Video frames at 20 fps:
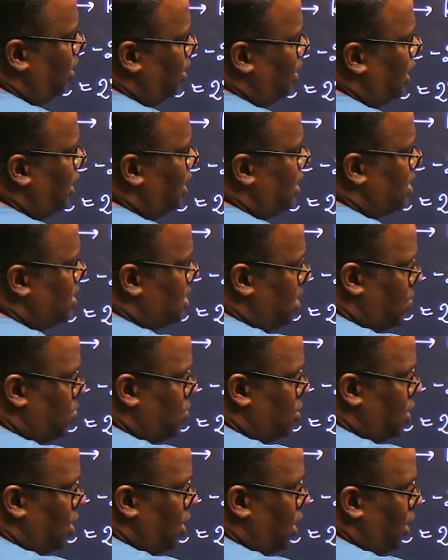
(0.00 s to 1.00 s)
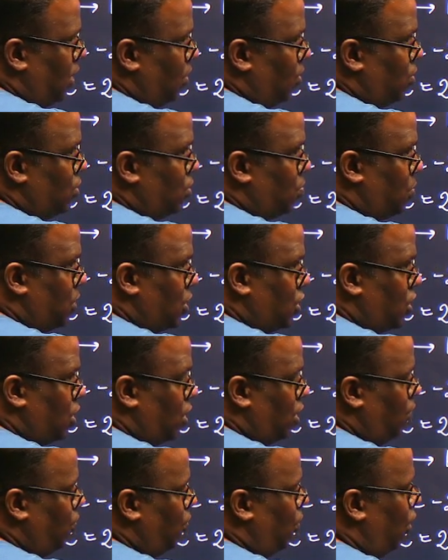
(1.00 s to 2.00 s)
that is some scenarios pressure
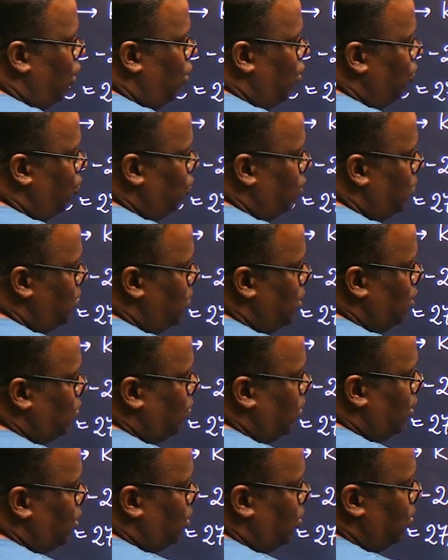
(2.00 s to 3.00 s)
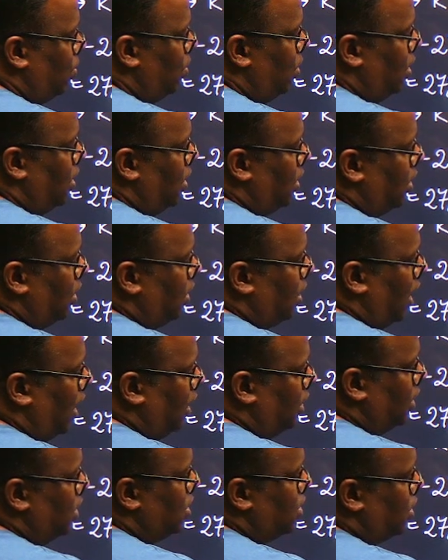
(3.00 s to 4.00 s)
and volume will be equal to the
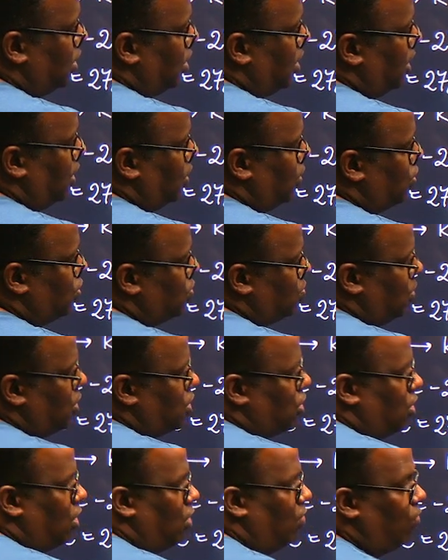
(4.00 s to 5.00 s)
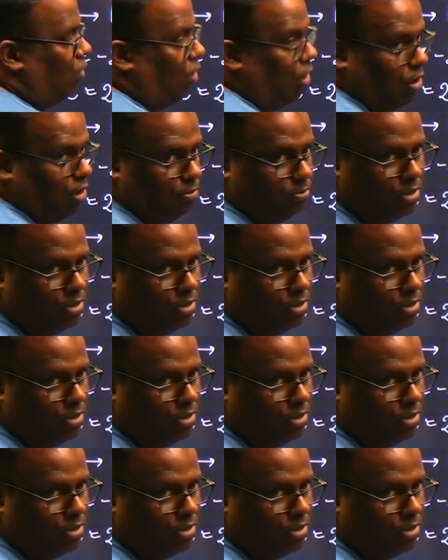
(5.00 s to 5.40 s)
other scenarios pressure and volume.